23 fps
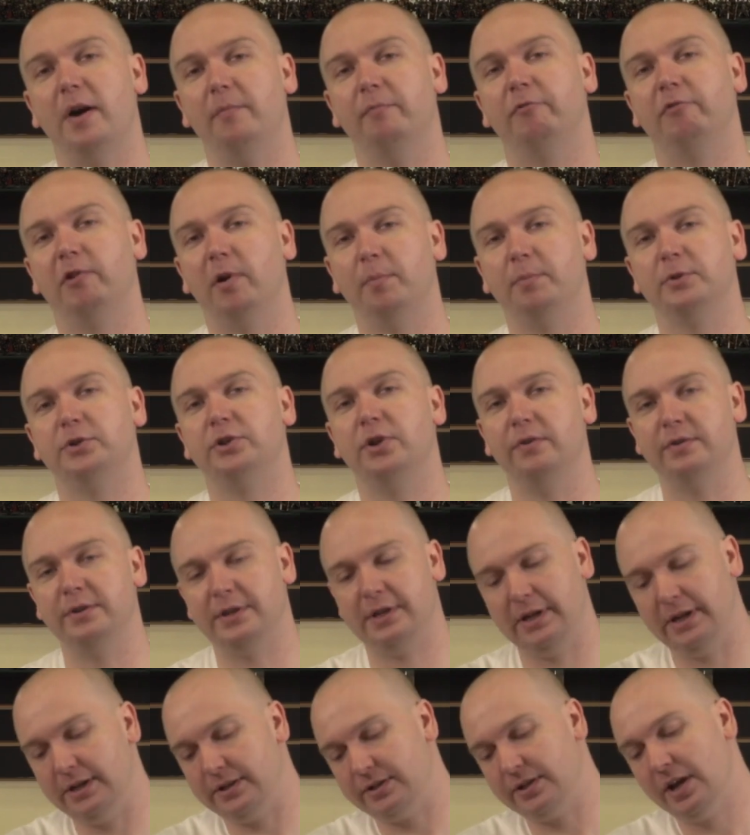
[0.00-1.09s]
up for
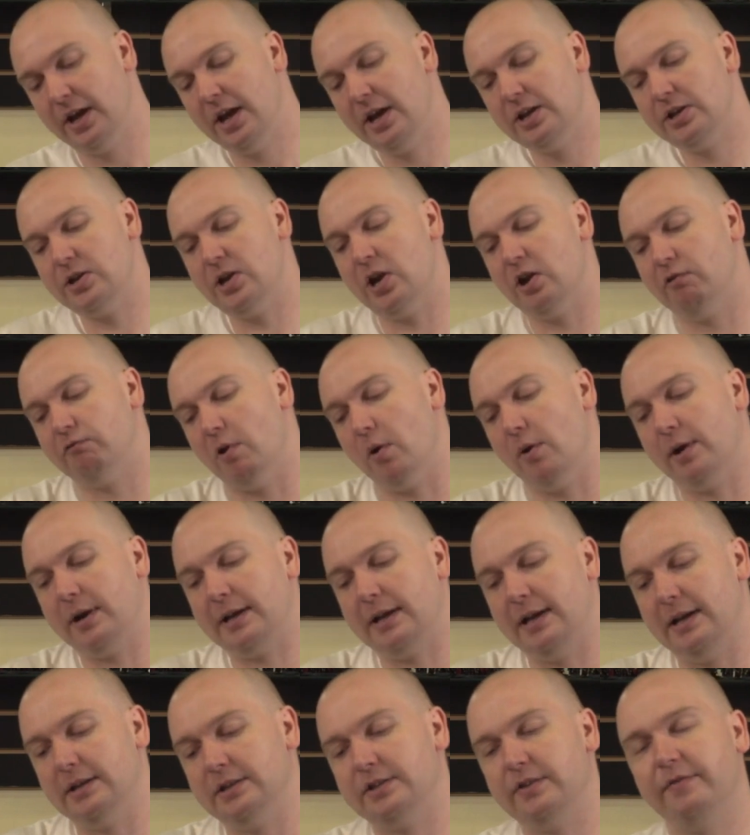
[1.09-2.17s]
opportunities to
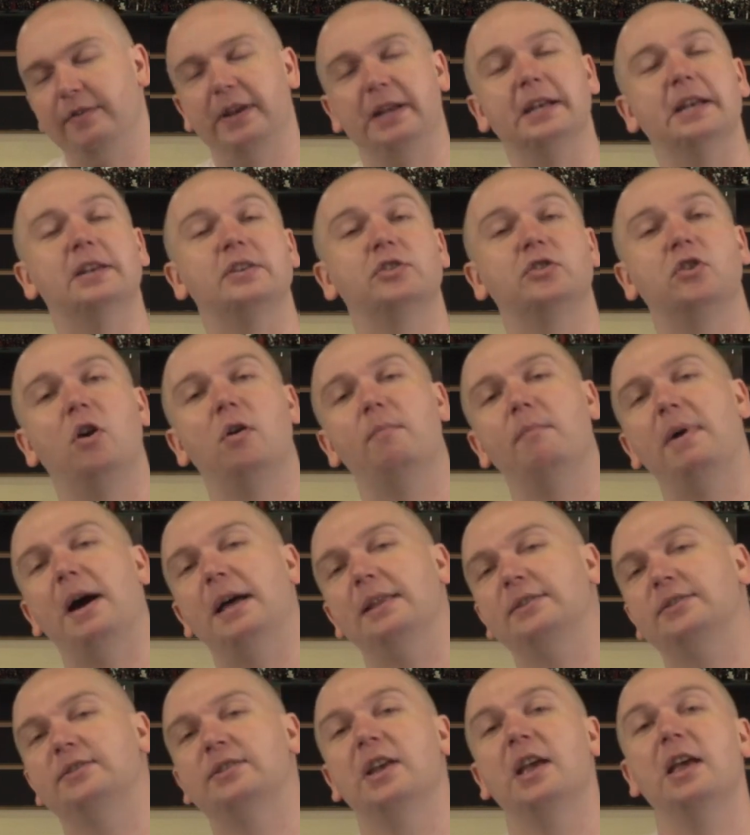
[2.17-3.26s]
heroically intervene into
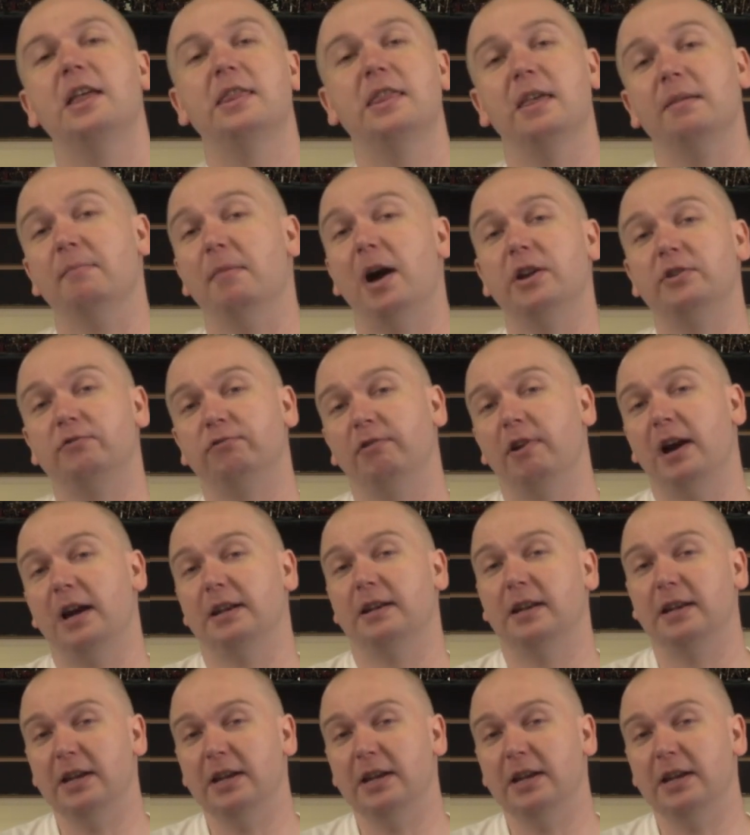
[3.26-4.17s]
combats they might try and